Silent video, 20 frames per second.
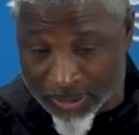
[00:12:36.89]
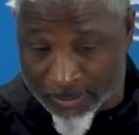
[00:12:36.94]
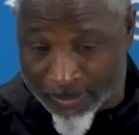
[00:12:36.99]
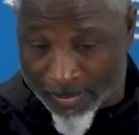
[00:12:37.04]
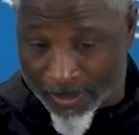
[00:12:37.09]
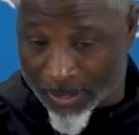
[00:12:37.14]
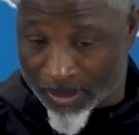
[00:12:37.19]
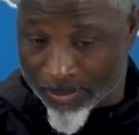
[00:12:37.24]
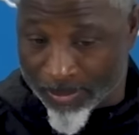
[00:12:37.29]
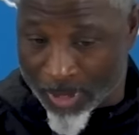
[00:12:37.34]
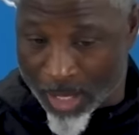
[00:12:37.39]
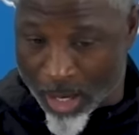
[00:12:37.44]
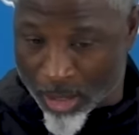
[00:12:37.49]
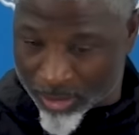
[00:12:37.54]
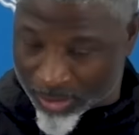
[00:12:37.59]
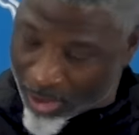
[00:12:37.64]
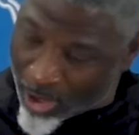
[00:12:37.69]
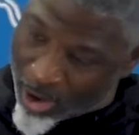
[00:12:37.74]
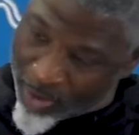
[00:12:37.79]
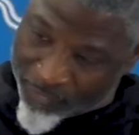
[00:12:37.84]
All the
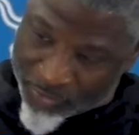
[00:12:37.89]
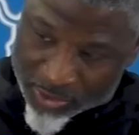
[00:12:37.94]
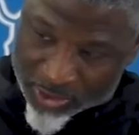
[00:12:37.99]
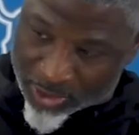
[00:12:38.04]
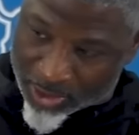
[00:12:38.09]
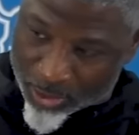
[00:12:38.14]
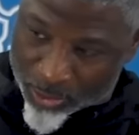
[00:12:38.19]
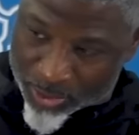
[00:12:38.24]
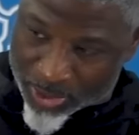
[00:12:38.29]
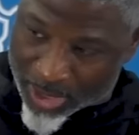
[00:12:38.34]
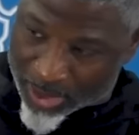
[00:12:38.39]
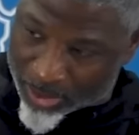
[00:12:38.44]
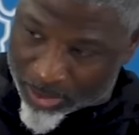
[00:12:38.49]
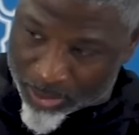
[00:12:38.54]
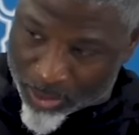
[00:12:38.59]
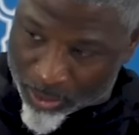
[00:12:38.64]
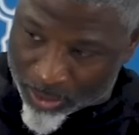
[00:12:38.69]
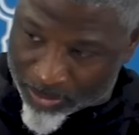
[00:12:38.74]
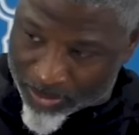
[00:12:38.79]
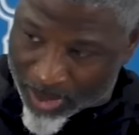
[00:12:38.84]
offensive coaches, I don't
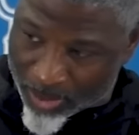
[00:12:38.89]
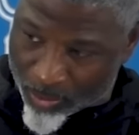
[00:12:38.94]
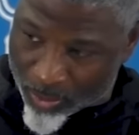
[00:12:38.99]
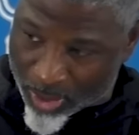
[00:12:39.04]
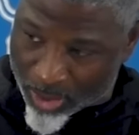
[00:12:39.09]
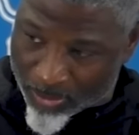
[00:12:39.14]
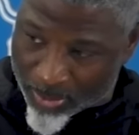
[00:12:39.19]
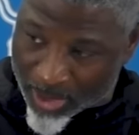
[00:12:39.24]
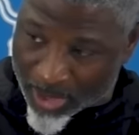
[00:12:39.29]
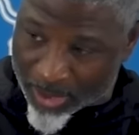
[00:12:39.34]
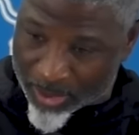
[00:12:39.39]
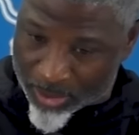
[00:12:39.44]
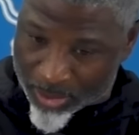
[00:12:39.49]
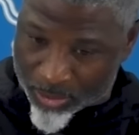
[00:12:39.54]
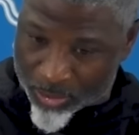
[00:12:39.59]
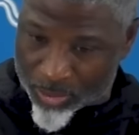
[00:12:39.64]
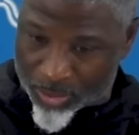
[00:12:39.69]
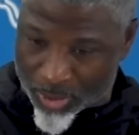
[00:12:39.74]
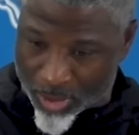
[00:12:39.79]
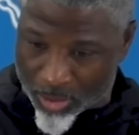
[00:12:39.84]
know them that well. But I
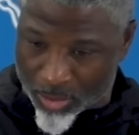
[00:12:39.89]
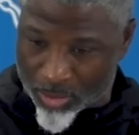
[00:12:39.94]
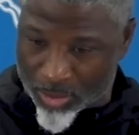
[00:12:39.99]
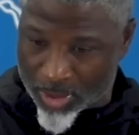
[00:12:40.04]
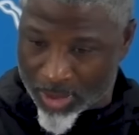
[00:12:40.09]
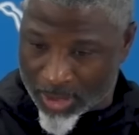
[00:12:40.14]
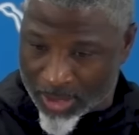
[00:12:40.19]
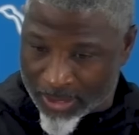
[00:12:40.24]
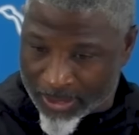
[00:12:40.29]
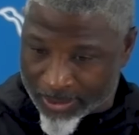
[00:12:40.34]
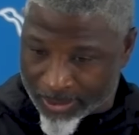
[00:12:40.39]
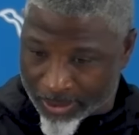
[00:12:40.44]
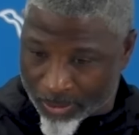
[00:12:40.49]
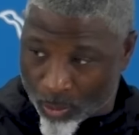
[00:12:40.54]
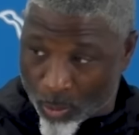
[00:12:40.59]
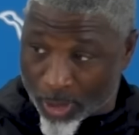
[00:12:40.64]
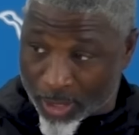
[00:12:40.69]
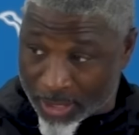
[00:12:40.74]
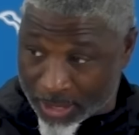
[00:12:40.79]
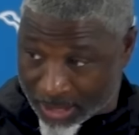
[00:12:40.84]
do know
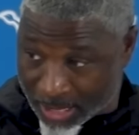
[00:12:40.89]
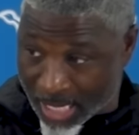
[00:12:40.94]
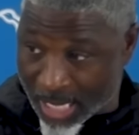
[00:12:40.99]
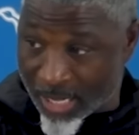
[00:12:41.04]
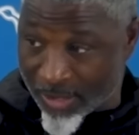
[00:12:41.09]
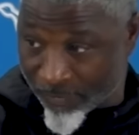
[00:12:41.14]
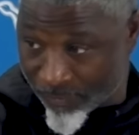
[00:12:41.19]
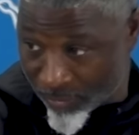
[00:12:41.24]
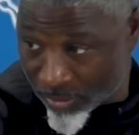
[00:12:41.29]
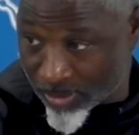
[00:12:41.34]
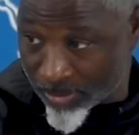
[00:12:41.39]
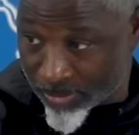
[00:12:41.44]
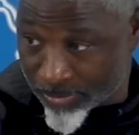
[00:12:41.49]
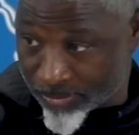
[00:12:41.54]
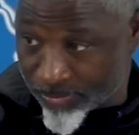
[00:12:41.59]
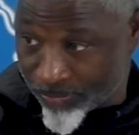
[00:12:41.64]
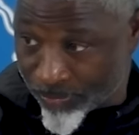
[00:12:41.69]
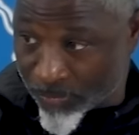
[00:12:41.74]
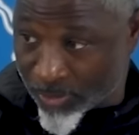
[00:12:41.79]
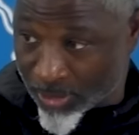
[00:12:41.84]
where he came from.
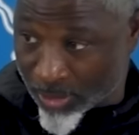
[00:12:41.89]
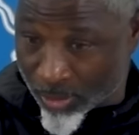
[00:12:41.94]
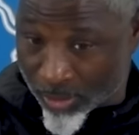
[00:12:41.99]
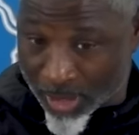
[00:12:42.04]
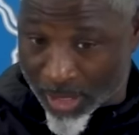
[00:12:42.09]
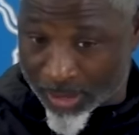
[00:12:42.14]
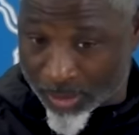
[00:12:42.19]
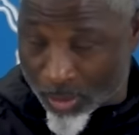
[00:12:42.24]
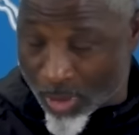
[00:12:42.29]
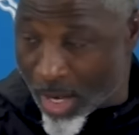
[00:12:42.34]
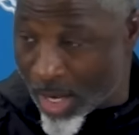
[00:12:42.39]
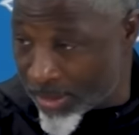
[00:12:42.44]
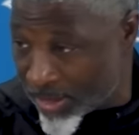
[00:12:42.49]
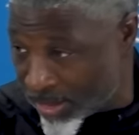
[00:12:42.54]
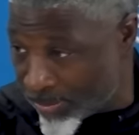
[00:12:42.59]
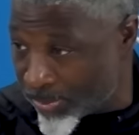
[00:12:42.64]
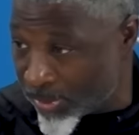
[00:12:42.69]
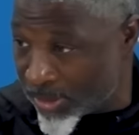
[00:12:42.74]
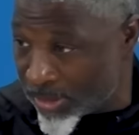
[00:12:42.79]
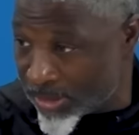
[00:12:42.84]
You know, and I know how they
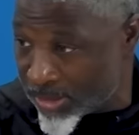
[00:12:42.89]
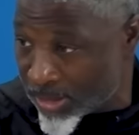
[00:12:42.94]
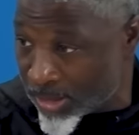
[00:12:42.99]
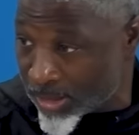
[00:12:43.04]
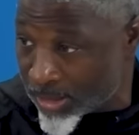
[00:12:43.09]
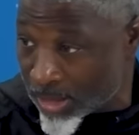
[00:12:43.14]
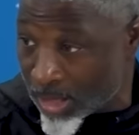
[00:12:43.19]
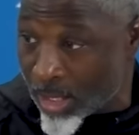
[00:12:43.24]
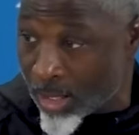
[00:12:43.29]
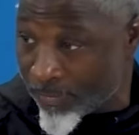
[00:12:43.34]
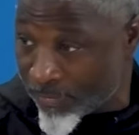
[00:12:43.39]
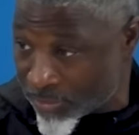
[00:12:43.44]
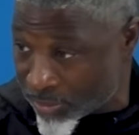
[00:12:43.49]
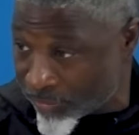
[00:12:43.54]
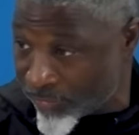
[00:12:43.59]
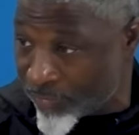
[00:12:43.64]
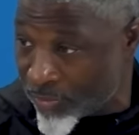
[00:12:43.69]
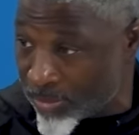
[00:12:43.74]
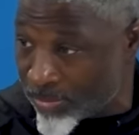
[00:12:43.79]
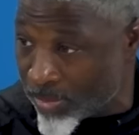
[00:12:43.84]
played
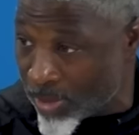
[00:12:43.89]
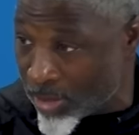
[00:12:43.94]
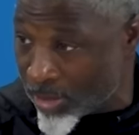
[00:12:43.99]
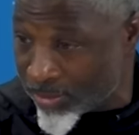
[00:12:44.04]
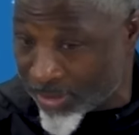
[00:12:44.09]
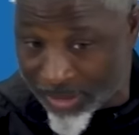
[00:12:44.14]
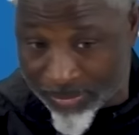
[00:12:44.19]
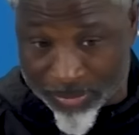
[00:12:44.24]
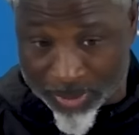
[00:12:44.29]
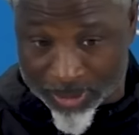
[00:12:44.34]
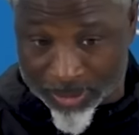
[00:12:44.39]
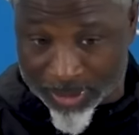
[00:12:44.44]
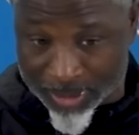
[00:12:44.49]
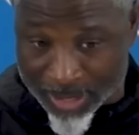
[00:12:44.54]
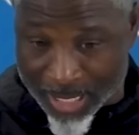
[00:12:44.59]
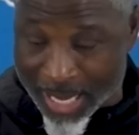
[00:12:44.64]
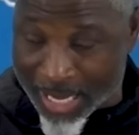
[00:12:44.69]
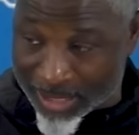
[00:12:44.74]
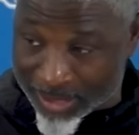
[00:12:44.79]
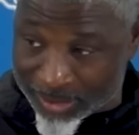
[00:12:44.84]
offensive football, and they've been
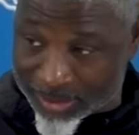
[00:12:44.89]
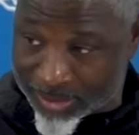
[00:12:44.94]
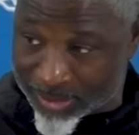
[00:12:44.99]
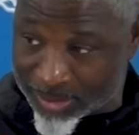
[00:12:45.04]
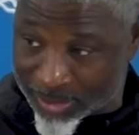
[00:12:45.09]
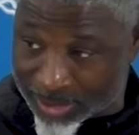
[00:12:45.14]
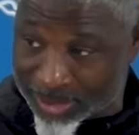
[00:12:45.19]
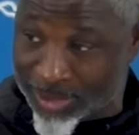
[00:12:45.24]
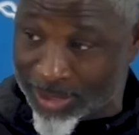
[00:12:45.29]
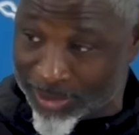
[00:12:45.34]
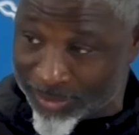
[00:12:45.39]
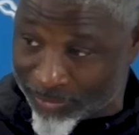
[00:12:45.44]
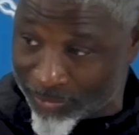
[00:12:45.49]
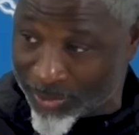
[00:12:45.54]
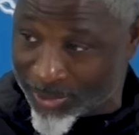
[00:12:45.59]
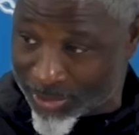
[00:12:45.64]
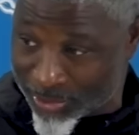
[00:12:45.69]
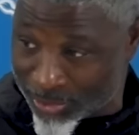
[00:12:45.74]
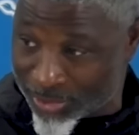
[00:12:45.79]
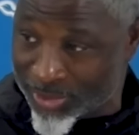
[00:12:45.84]
highly successful
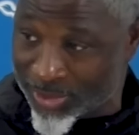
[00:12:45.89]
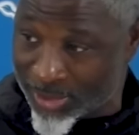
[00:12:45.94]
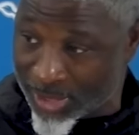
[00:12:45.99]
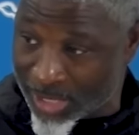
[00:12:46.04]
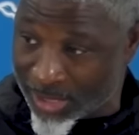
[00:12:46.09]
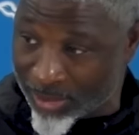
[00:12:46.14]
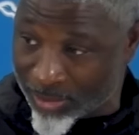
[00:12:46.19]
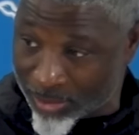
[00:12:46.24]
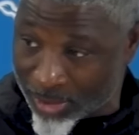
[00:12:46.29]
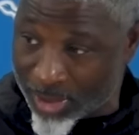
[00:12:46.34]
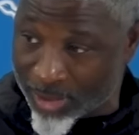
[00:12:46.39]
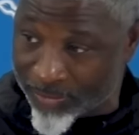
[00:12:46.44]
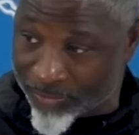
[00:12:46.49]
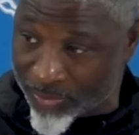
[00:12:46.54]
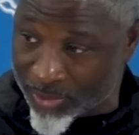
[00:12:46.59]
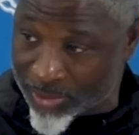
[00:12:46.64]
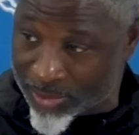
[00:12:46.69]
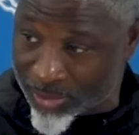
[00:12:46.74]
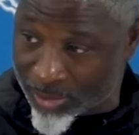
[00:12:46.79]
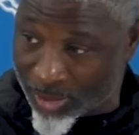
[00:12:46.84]
in Cincinnati on
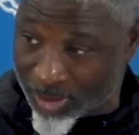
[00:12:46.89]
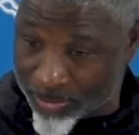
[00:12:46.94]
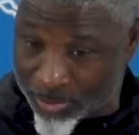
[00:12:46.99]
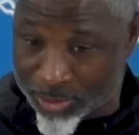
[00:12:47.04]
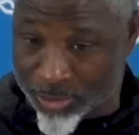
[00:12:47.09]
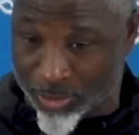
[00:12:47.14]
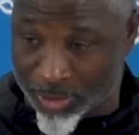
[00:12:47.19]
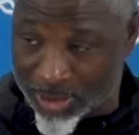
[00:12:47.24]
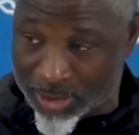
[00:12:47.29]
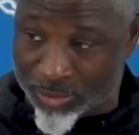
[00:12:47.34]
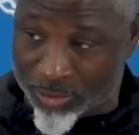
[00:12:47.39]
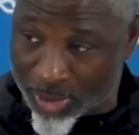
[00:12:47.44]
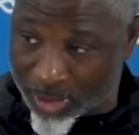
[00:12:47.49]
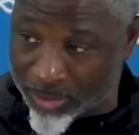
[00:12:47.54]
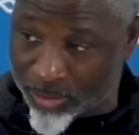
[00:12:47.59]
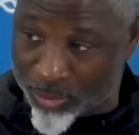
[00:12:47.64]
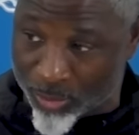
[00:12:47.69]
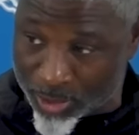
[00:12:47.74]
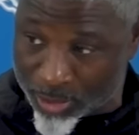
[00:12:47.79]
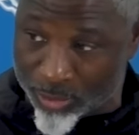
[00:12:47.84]
offense. So I'm sure he's trying
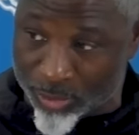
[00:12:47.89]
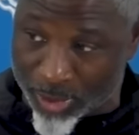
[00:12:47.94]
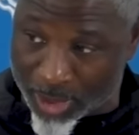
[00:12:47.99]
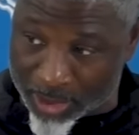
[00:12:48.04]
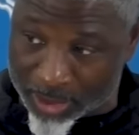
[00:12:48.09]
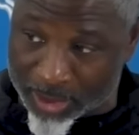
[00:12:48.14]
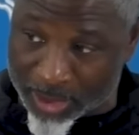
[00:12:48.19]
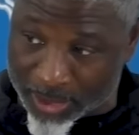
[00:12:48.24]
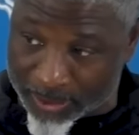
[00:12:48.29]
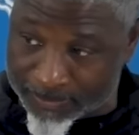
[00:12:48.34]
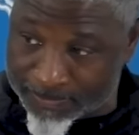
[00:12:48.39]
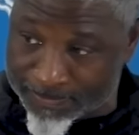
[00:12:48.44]
to recreate that.